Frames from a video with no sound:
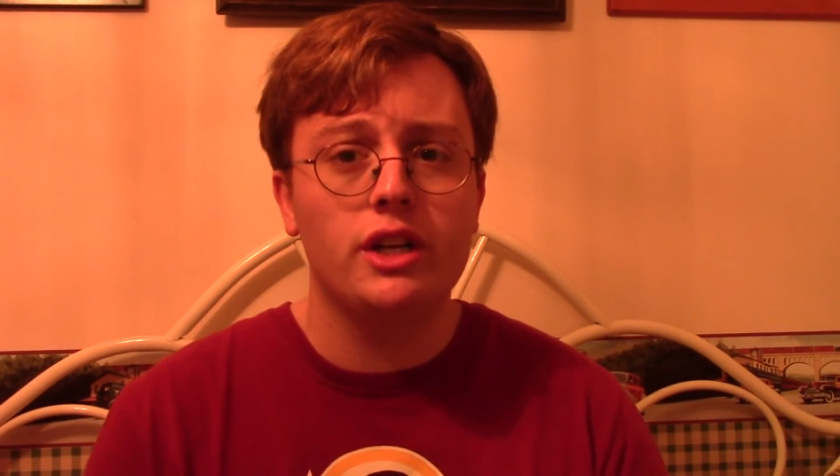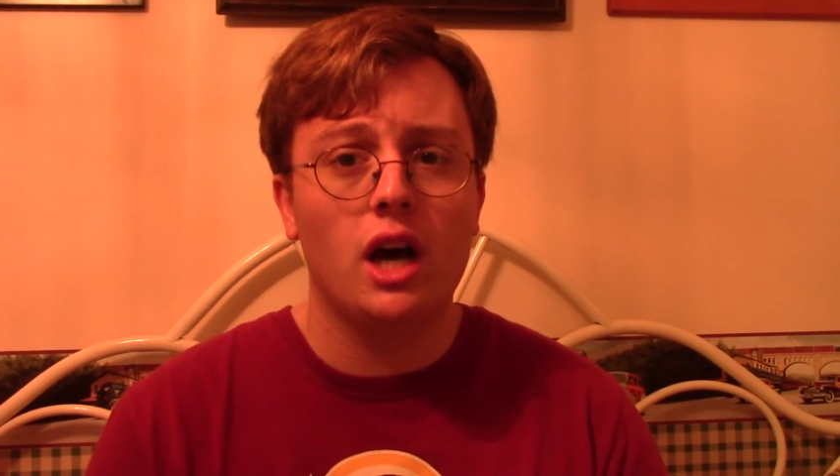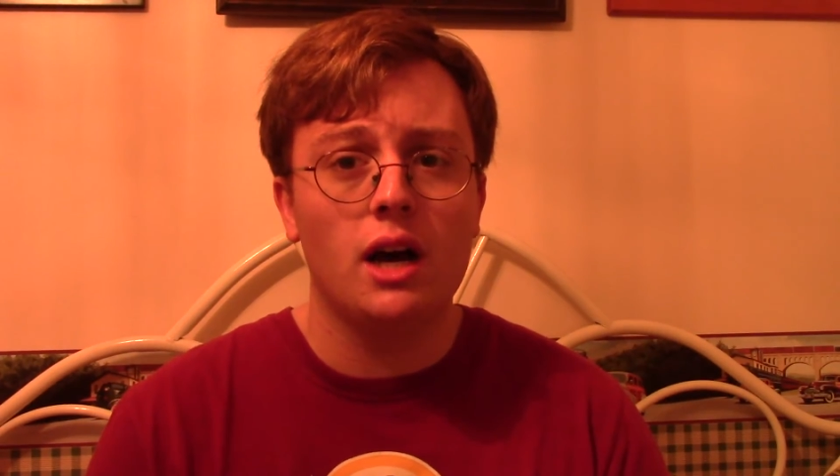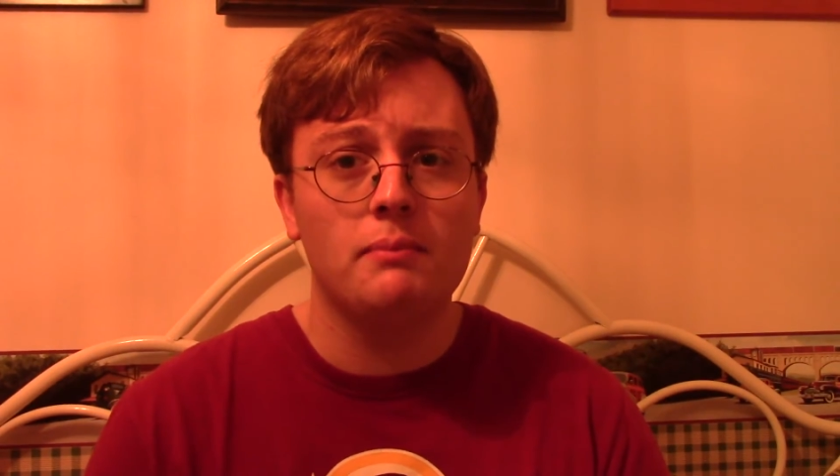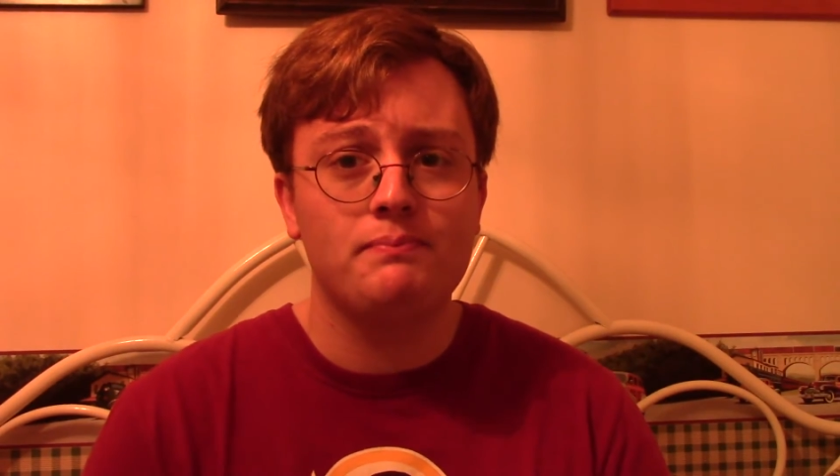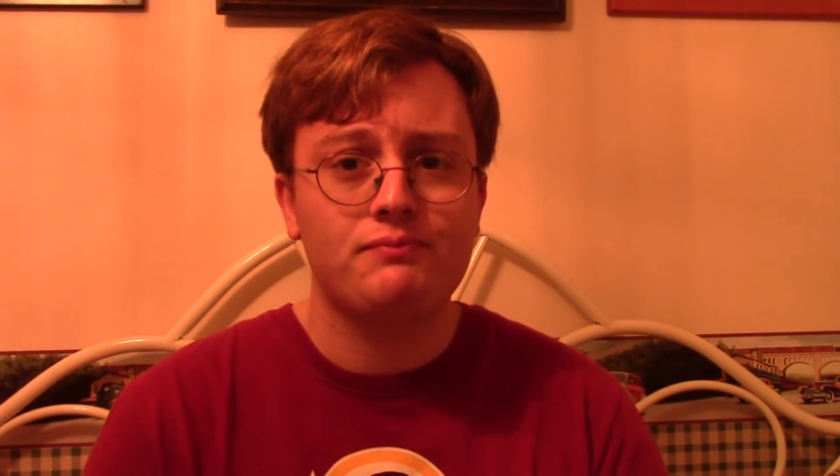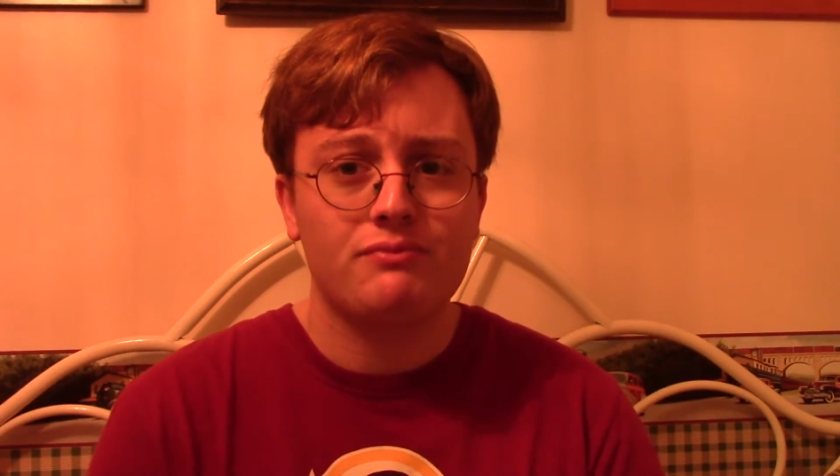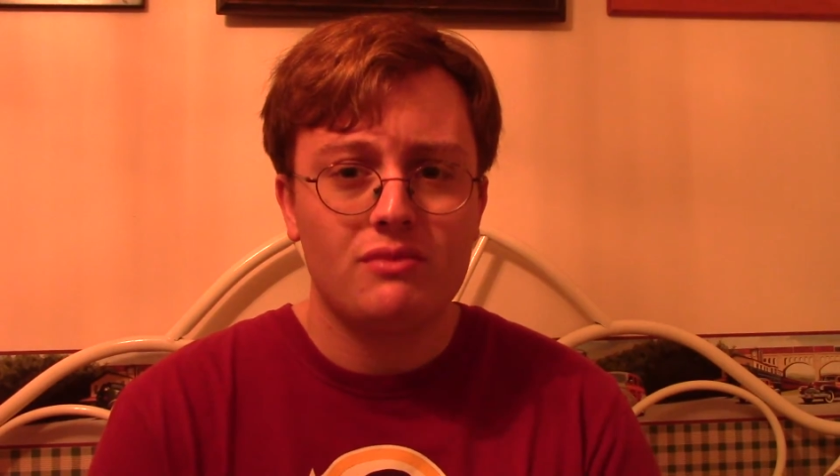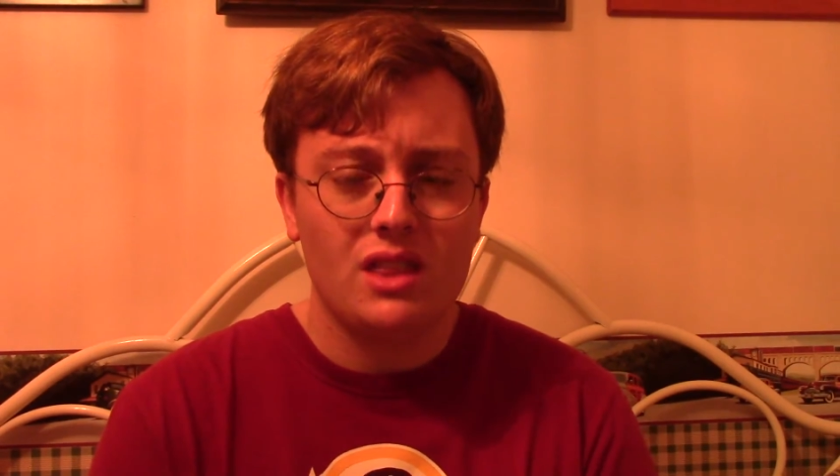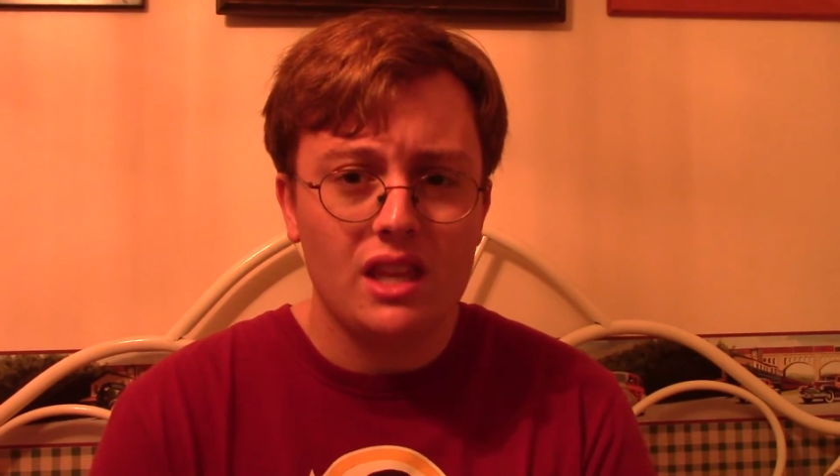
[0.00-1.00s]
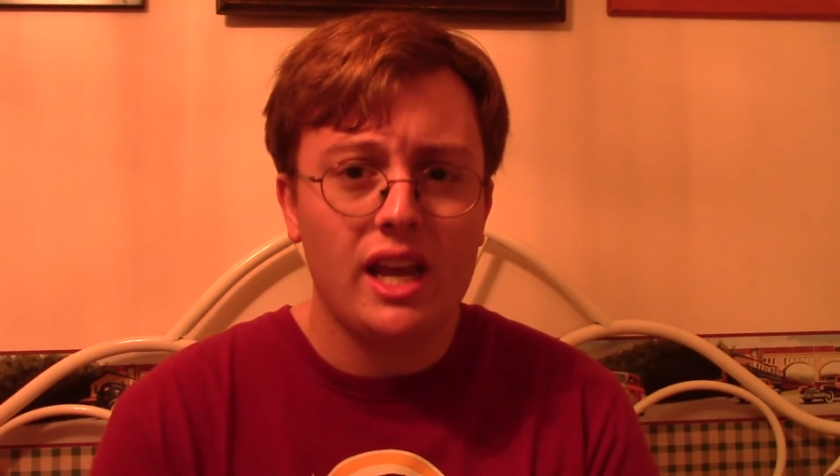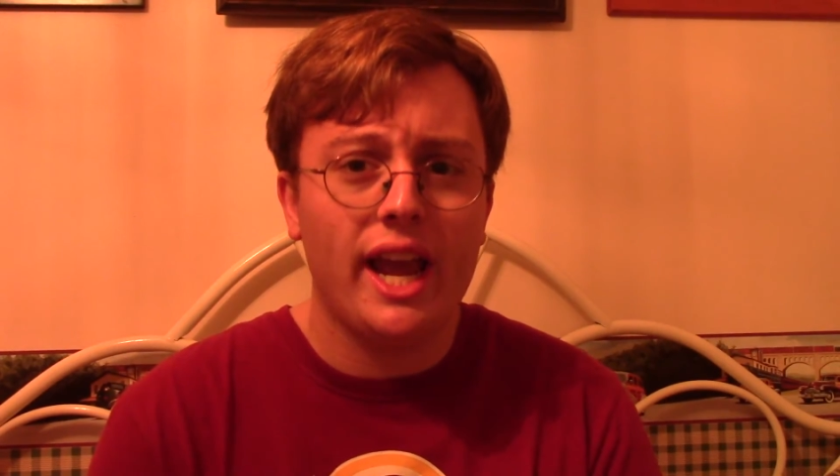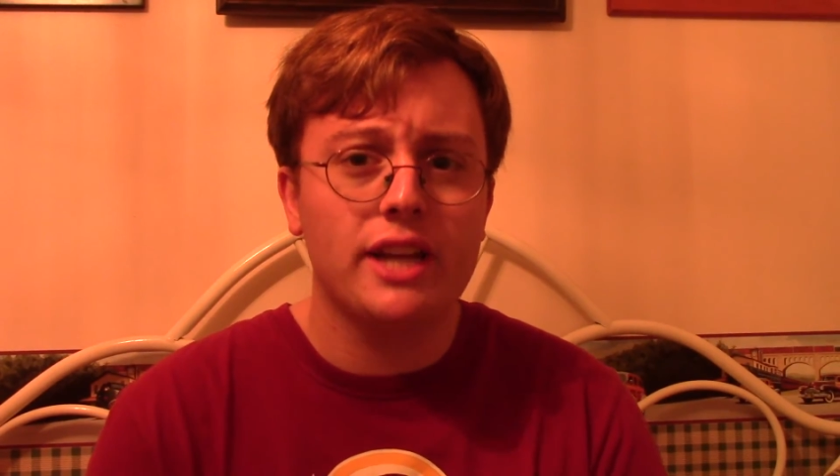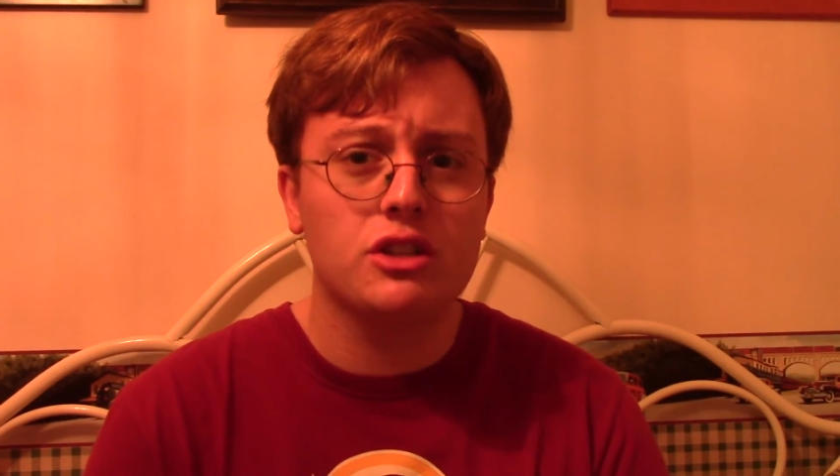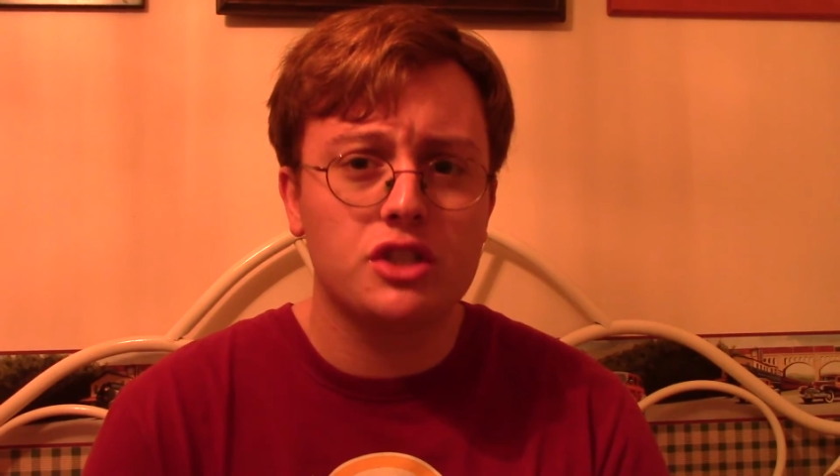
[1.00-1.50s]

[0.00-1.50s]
HO